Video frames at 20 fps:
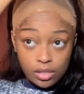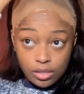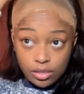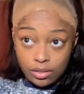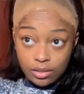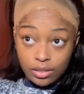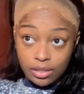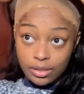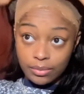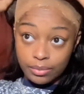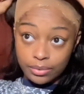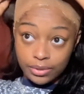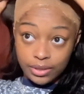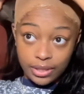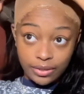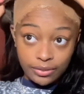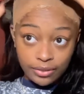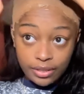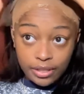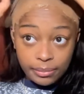So I will
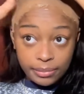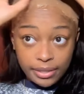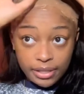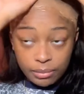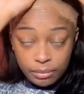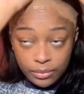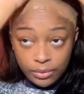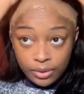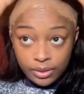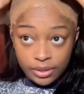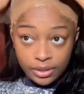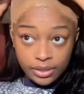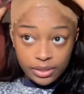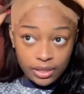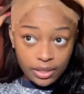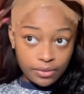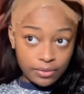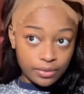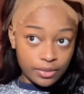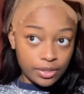definitely make a more
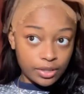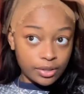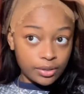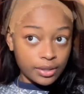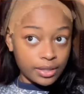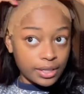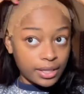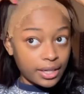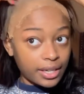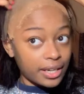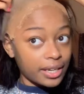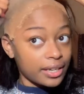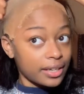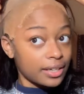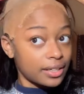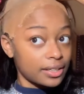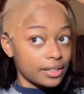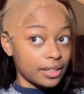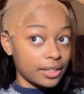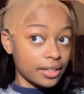detailed video on
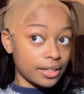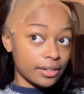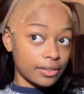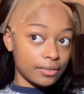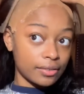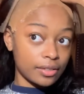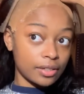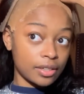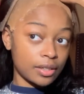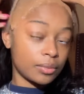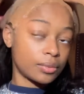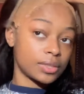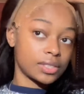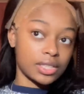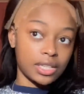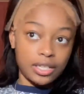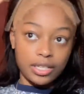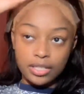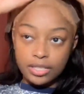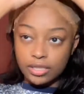that later on
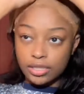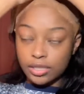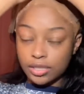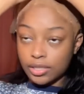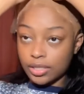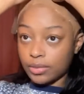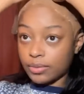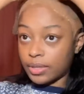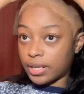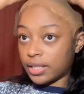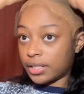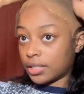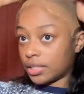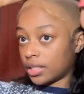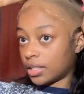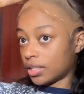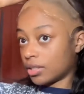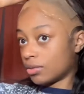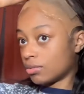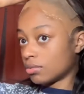once I get to know how to
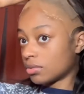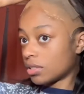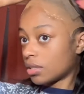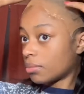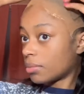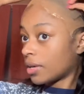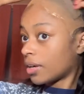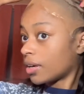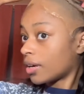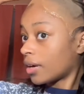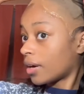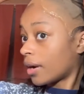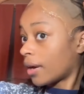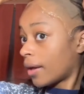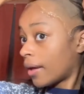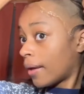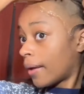like use it better.